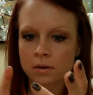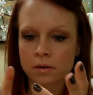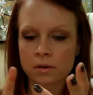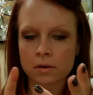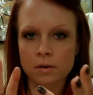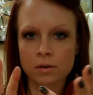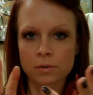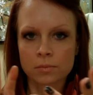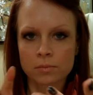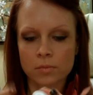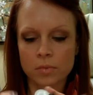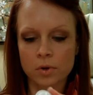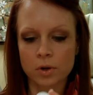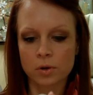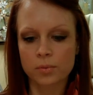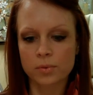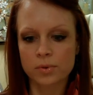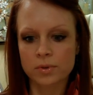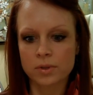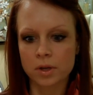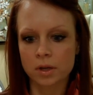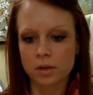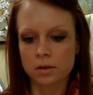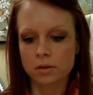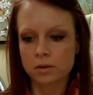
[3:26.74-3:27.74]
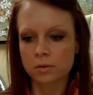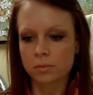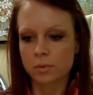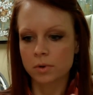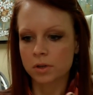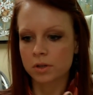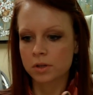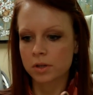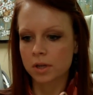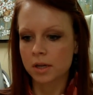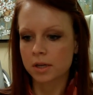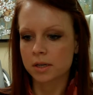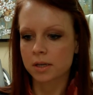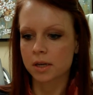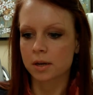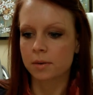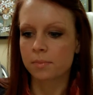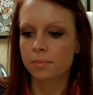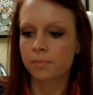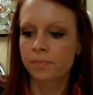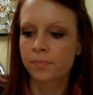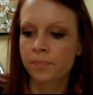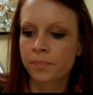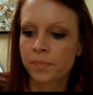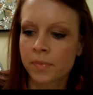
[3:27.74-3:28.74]
Oh, almost got too much that time,
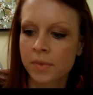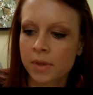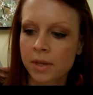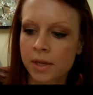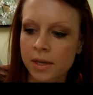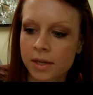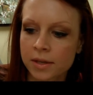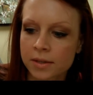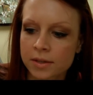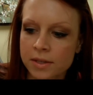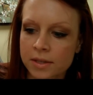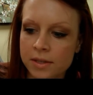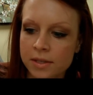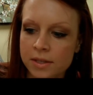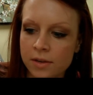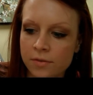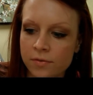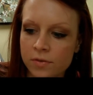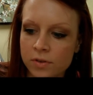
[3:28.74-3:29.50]
because this stuff